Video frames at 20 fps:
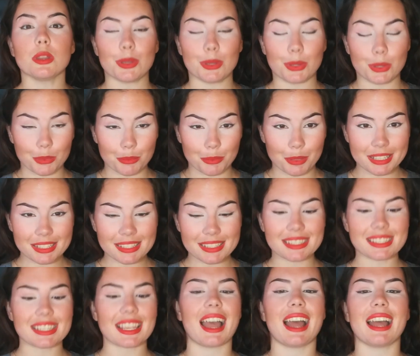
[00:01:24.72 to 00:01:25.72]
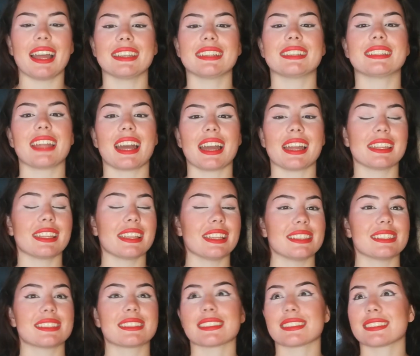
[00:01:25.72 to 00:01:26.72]
humans, and that
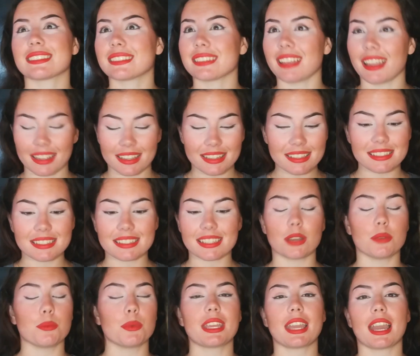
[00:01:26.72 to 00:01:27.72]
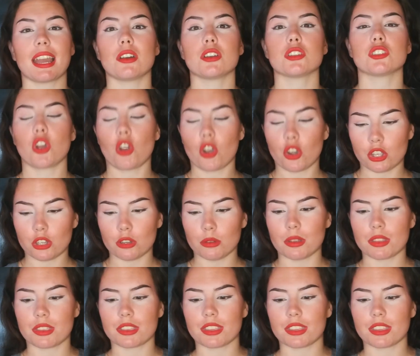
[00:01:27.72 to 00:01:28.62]
is science, and we cannot argue with